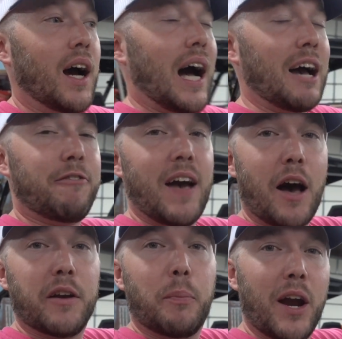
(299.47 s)
I
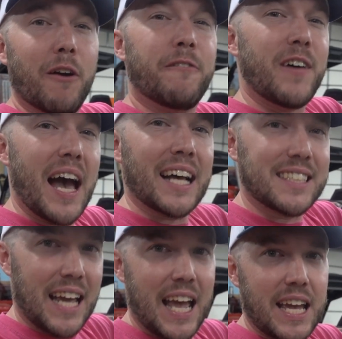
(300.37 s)
found a pair of
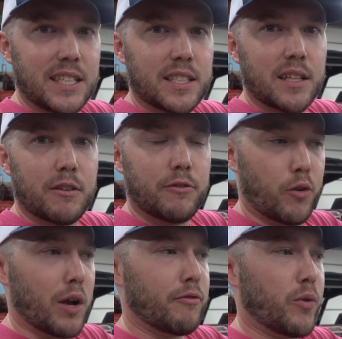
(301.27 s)
Fast Ace
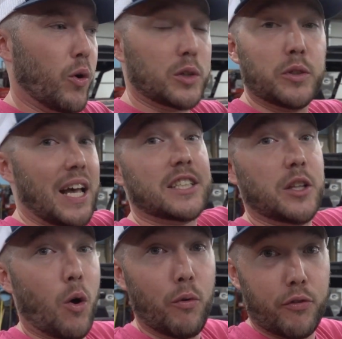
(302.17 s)
front forks. It was actually
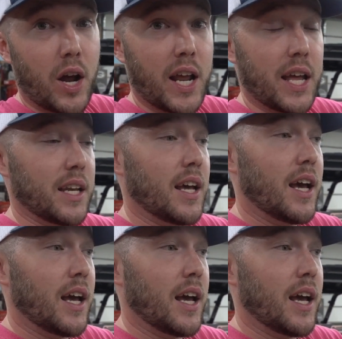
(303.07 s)
the whole front end